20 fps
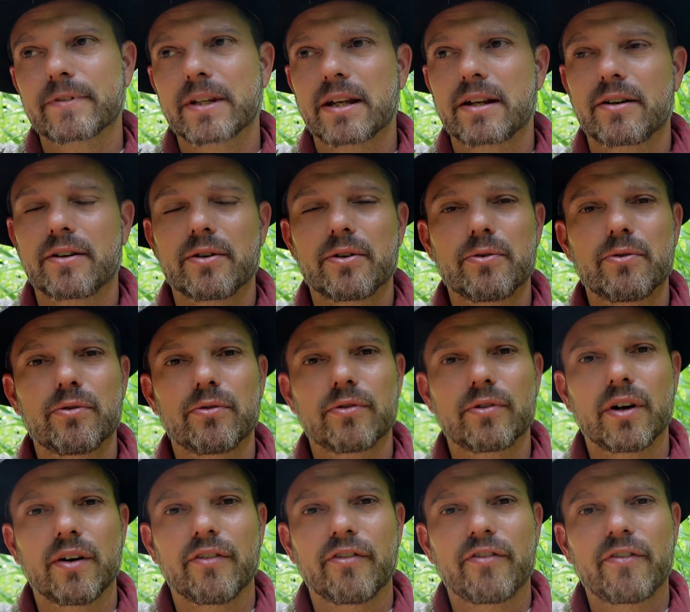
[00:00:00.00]
I don't know,
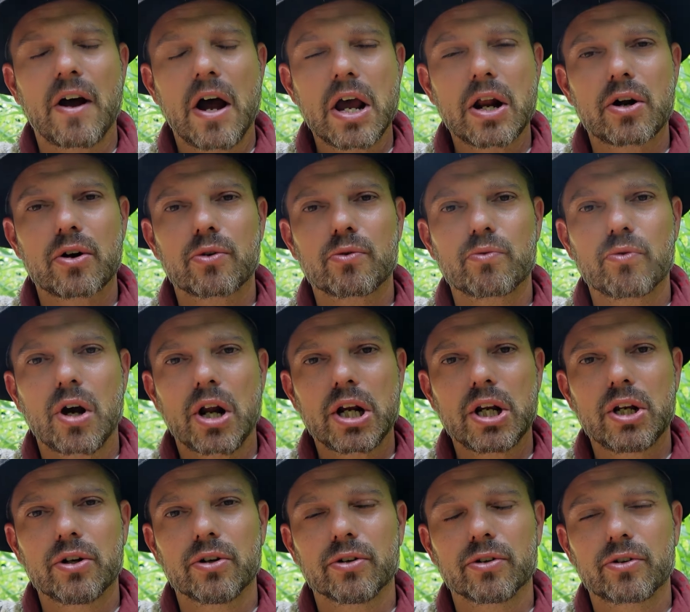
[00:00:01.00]
a finer,
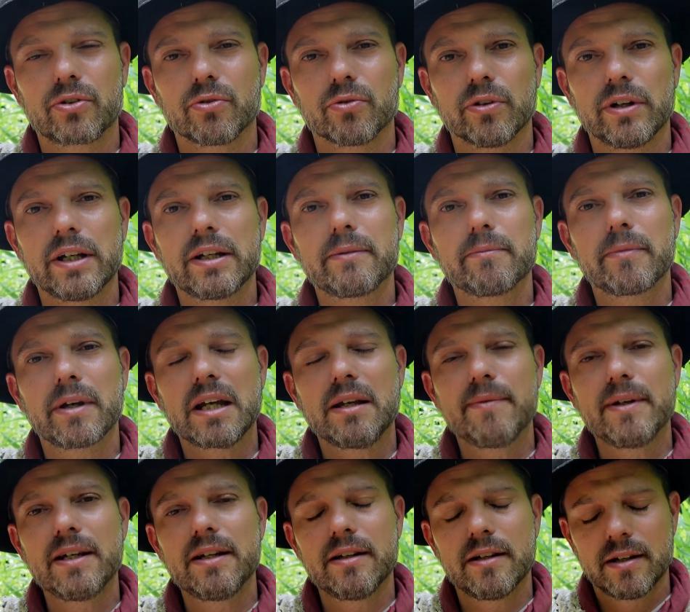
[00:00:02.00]
runnier grit
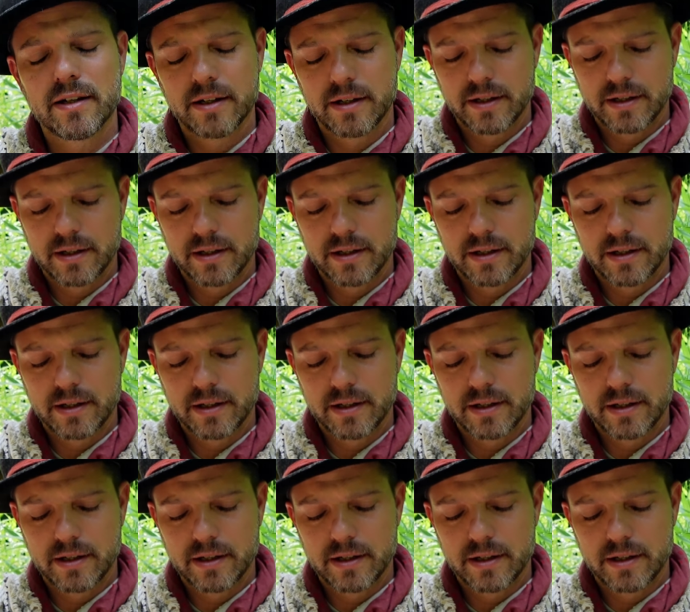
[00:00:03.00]
maybe,